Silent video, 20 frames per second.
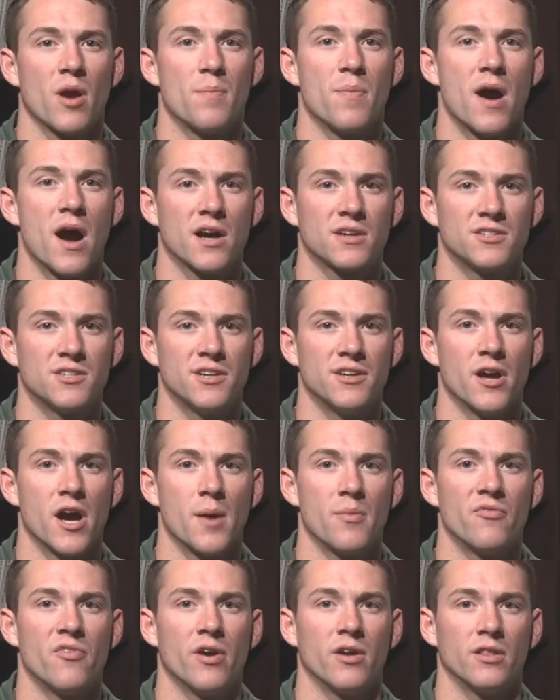hypoxia and
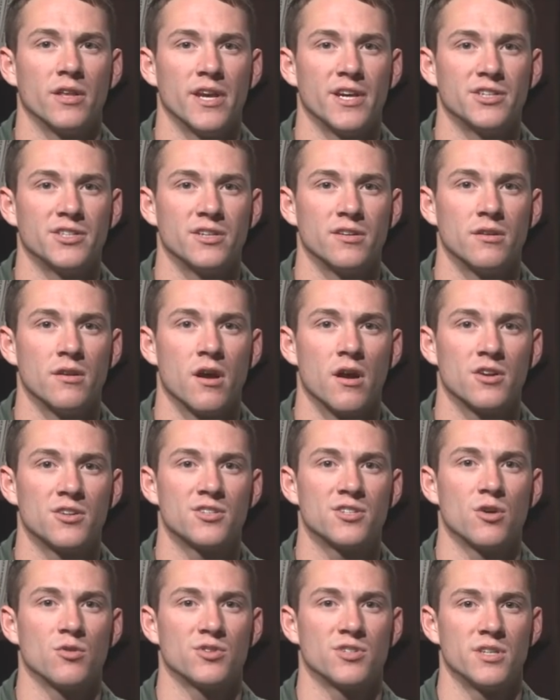hyperventilation are
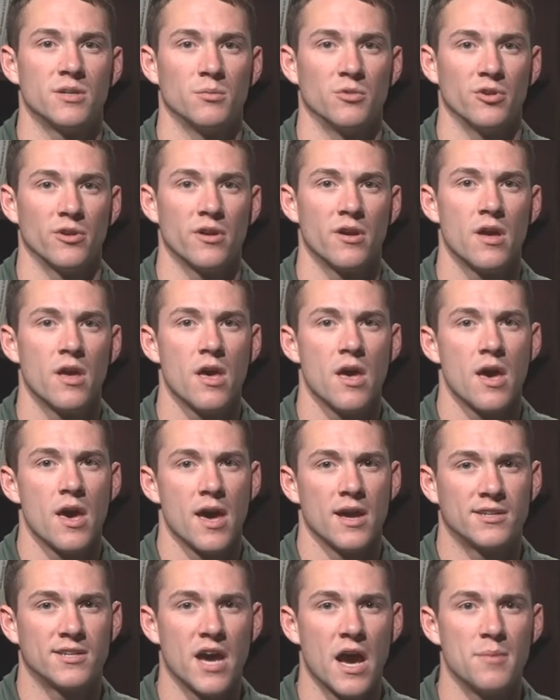so similar
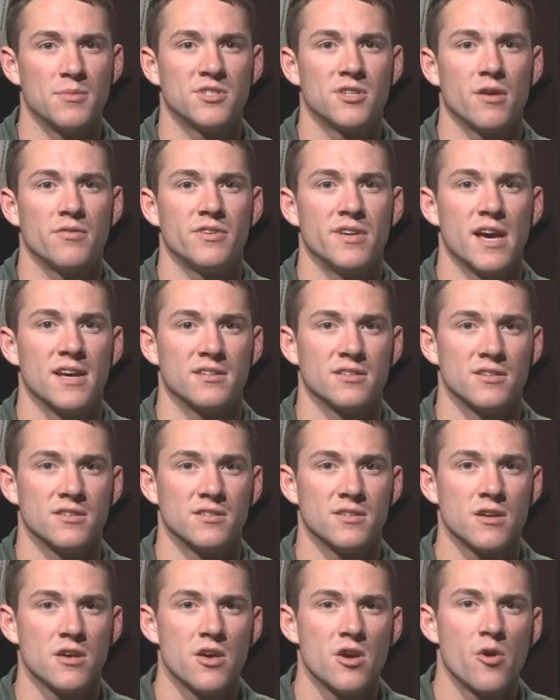and time is of the
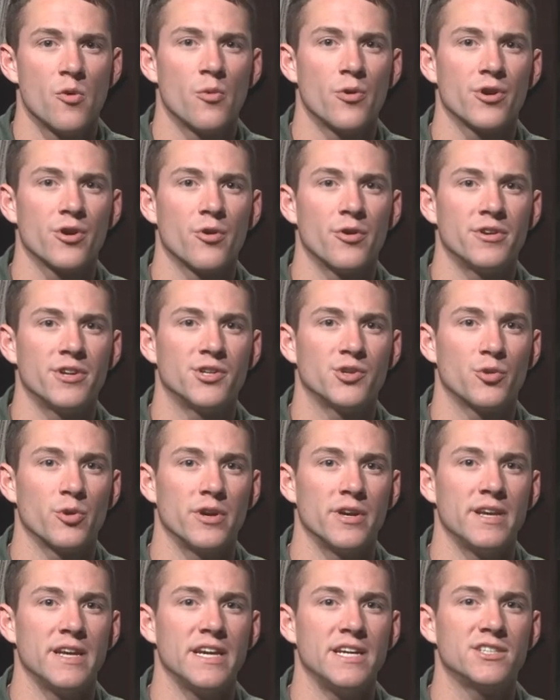essence, we're going to
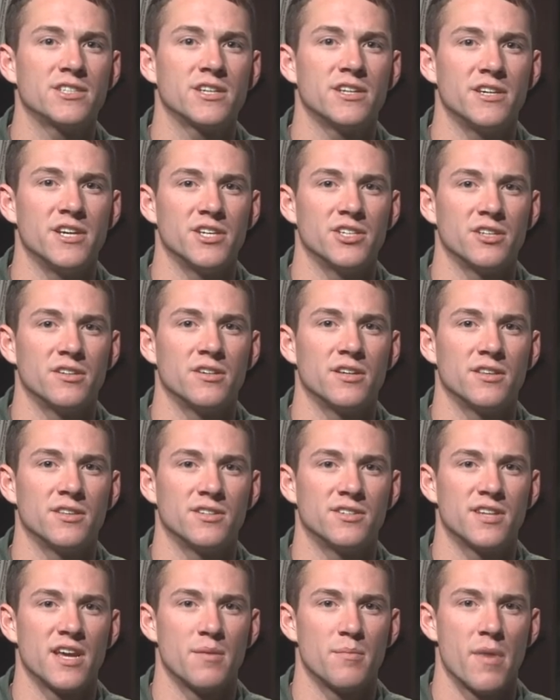treat each condition in the
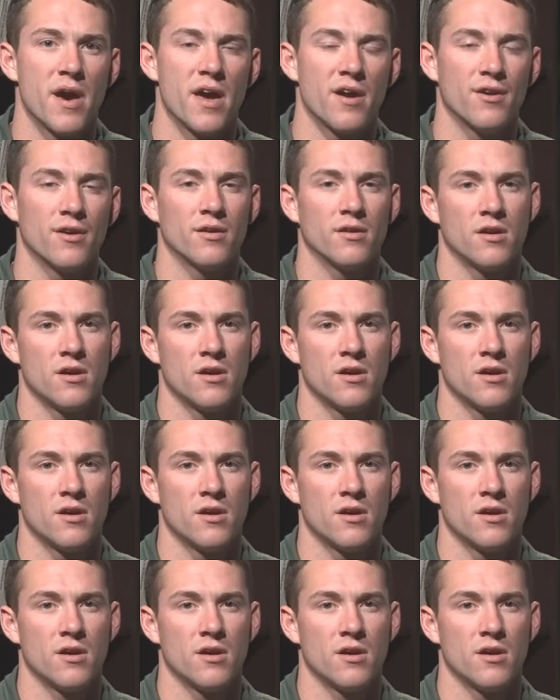same manner.